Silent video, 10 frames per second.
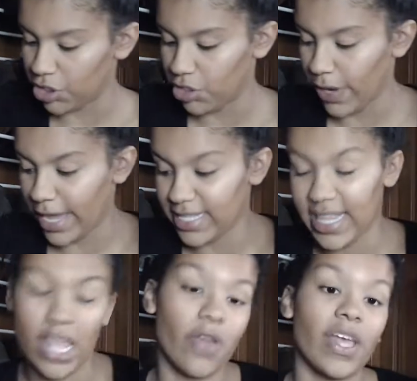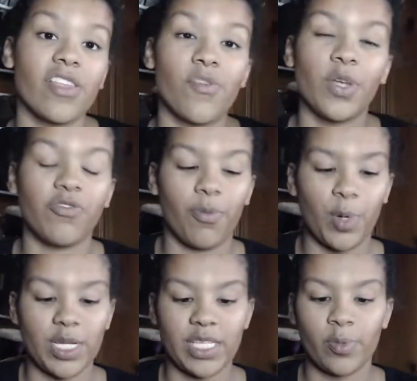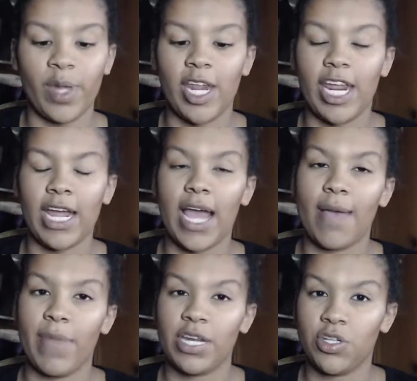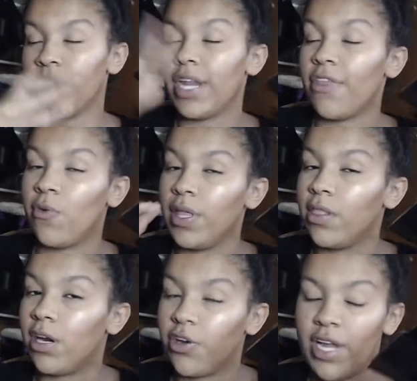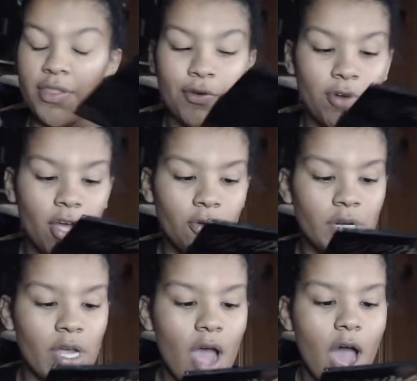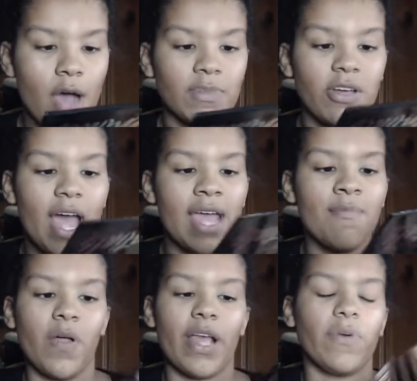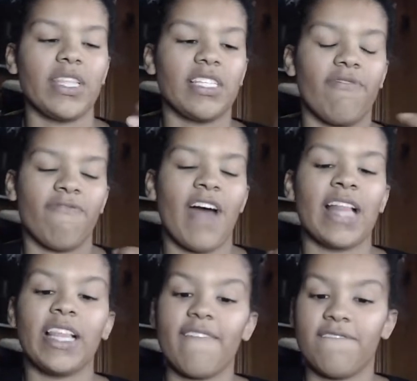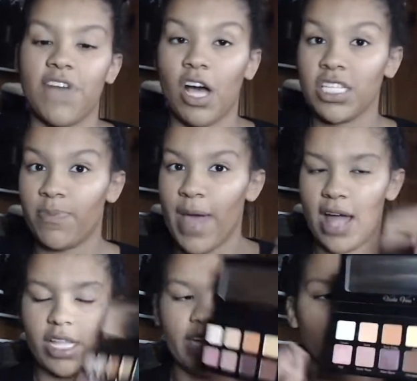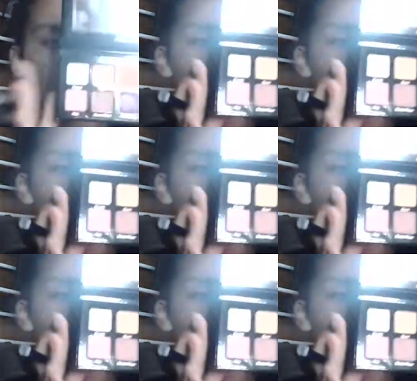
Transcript: you guys. Thank you guys so much for participating. I may do another one longer down the road. So I am playing with this Violet Voss palette.